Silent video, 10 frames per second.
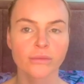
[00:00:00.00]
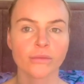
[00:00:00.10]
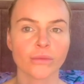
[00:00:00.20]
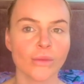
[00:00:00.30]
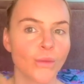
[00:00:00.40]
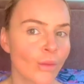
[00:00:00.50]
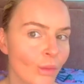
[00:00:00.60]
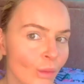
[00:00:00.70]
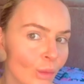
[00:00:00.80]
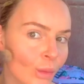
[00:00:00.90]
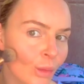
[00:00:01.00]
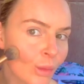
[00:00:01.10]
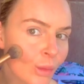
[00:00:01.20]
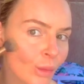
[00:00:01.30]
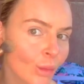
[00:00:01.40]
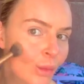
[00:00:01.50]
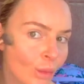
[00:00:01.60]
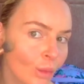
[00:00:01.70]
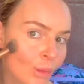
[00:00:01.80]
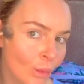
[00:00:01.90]
And it's such a nice and
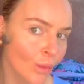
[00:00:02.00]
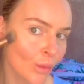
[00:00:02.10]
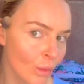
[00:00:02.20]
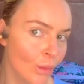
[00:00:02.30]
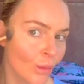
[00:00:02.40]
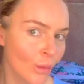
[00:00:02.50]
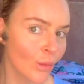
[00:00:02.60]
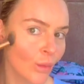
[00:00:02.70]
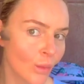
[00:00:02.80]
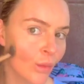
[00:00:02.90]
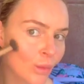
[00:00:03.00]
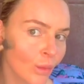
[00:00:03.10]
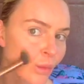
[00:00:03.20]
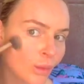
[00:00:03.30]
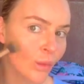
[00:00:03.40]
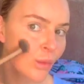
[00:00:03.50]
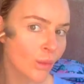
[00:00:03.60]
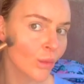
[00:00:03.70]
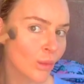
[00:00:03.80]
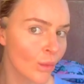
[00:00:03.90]
gentle cream contour. I
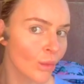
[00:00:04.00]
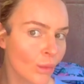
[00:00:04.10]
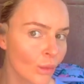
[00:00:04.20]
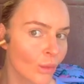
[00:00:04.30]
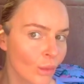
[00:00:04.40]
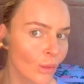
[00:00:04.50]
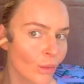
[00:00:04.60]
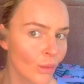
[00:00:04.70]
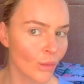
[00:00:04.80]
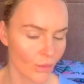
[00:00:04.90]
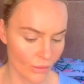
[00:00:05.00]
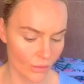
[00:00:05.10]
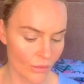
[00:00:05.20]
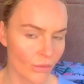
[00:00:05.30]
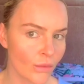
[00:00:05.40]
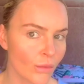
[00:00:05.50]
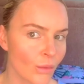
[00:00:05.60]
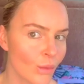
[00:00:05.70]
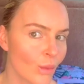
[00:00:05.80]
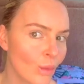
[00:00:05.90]
really like using this for a
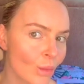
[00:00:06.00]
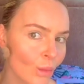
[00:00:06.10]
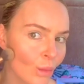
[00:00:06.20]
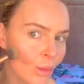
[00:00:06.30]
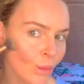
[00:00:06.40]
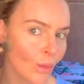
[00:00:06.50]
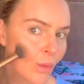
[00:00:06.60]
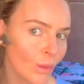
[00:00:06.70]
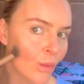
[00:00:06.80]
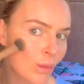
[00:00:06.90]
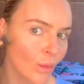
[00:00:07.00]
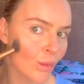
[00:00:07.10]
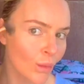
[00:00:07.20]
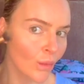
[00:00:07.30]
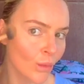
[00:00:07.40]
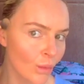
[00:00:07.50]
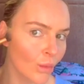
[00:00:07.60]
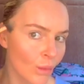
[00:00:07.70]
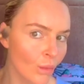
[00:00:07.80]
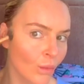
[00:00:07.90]
daytime look. Again, it is
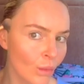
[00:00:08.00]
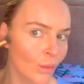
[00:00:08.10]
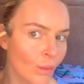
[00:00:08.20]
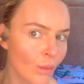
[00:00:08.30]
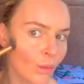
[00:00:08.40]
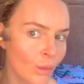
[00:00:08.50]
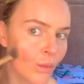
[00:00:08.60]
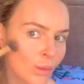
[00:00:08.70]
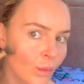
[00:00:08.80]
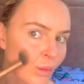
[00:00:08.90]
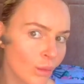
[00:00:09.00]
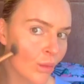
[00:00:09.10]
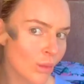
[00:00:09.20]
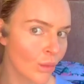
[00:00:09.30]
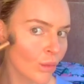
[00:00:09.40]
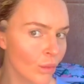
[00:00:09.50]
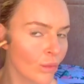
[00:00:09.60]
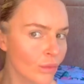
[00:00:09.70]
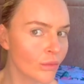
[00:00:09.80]
buildable if you wanted to use it at night for a